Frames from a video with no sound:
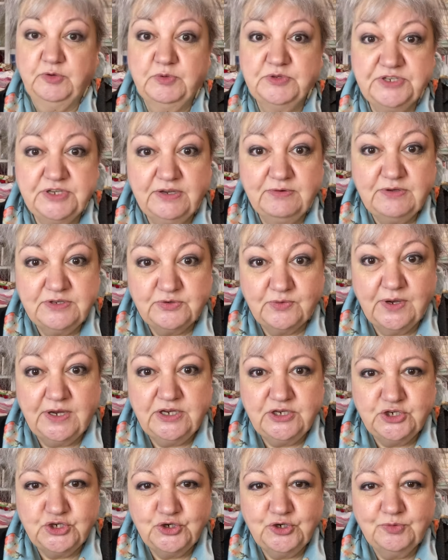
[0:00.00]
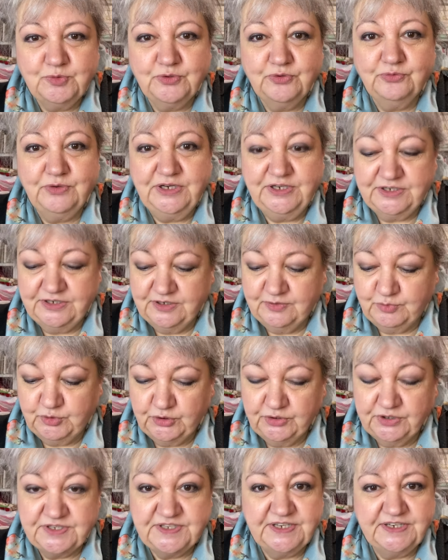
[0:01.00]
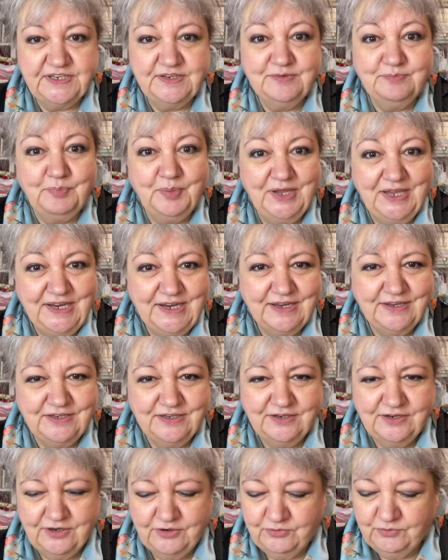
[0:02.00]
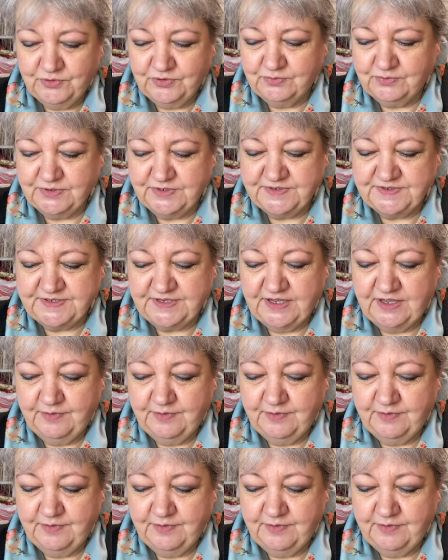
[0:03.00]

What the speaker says: But it was quite enjoyable reading a book that I didn't pick, you know, that was